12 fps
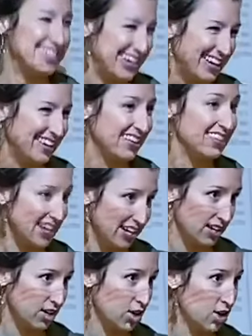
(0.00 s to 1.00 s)
D,
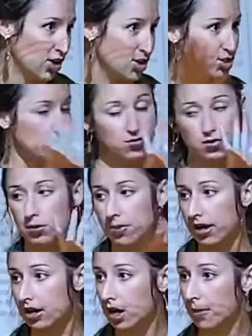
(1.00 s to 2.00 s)
there. Do you feel
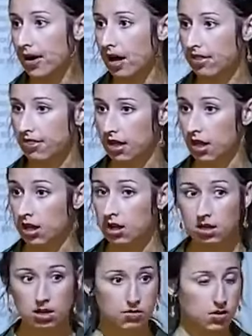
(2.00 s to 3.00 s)
better about
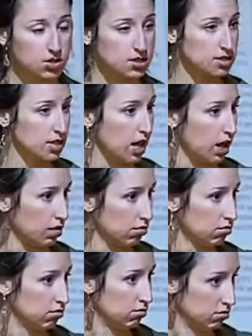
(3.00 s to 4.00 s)
then versus than?
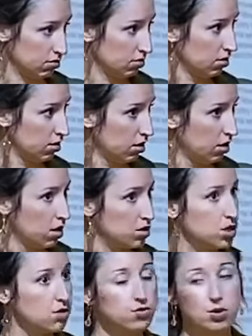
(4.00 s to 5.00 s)

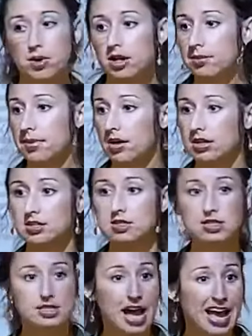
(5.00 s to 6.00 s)
Do you feel better about
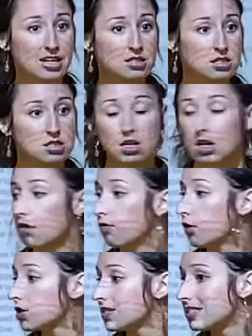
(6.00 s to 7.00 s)
concise
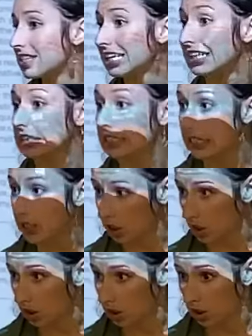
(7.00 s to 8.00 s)
versus clear?
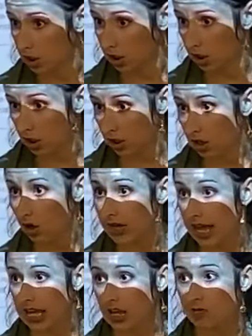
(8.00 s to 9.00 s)

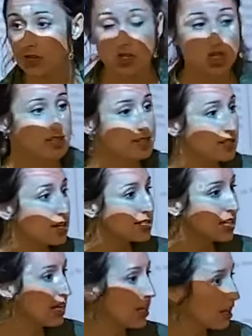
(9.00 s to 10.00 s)
Okay, if it just
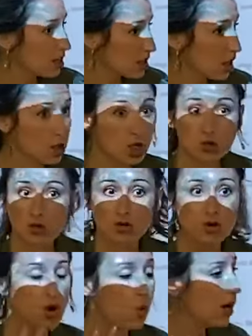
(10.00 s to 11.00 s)
says it and you
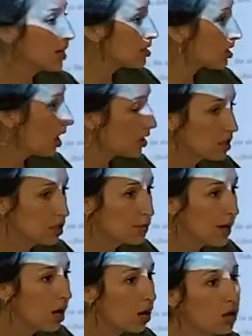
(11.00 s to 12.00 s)
don't know what it's talking
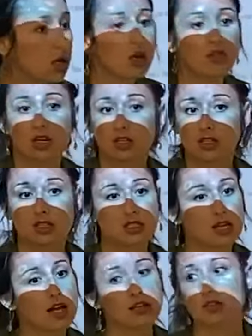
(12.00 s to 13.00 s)
about, then
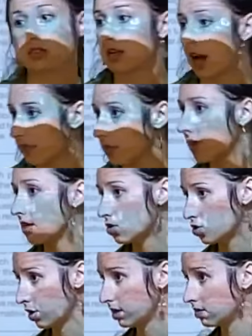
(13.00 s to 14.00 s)
concise is not the
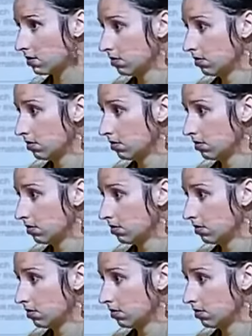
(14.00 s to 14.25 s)
best choice.